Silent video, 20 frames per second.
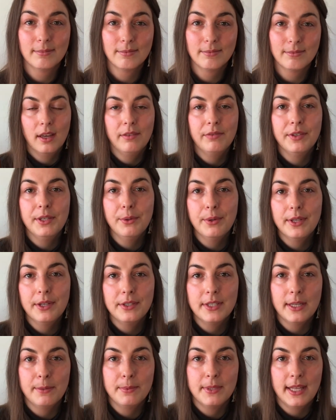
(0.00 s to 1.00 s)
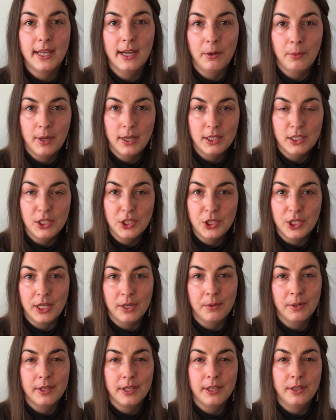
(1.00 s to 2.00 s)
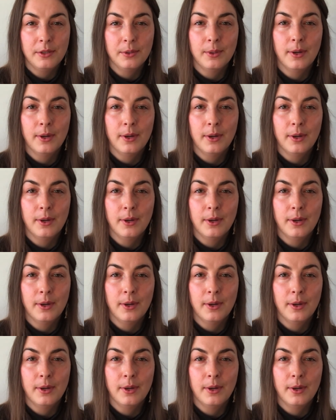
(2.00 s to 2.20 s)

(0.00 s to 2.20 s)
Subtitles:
A few other tips that I wanted to share with you